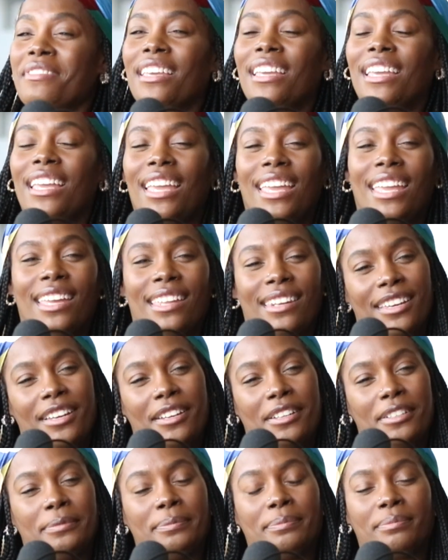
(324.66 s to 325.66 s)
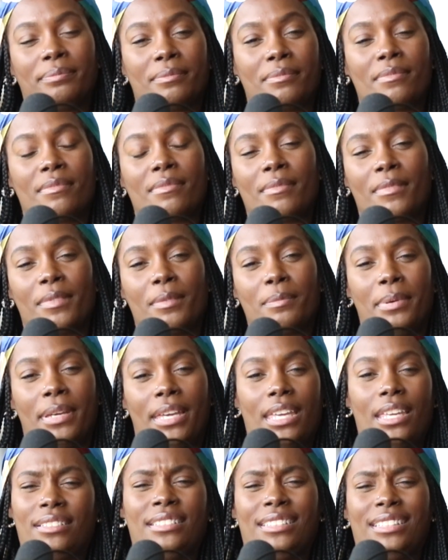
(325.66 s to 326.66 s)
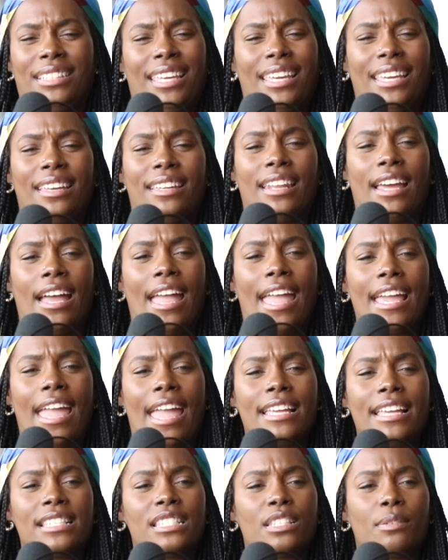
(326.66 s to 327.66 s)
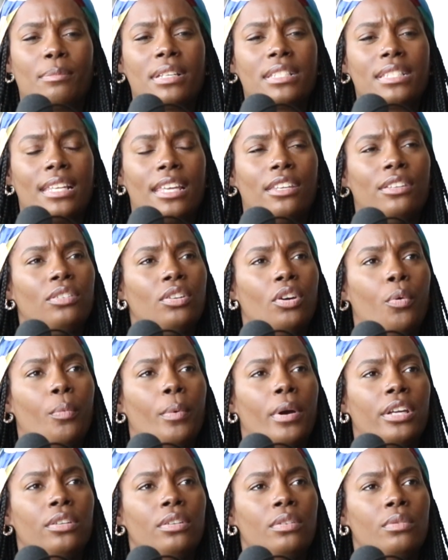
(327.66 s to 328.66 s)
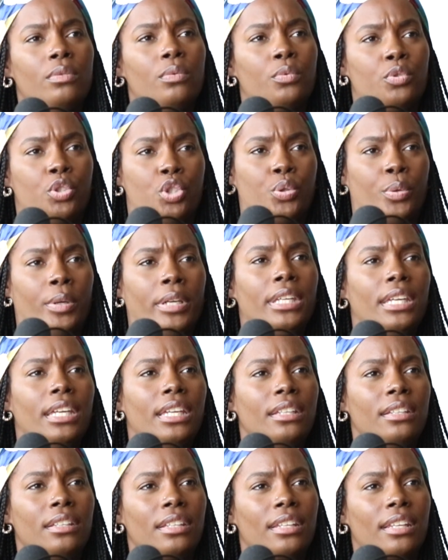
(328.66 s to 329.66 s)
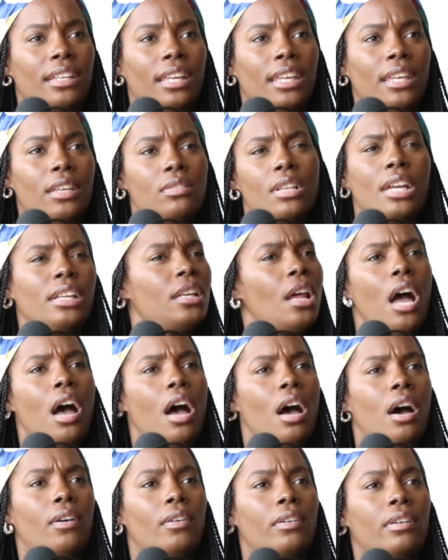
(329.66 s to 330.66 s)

and but yeah, and I asked him. I said, you know, were you drinking? He's like, no.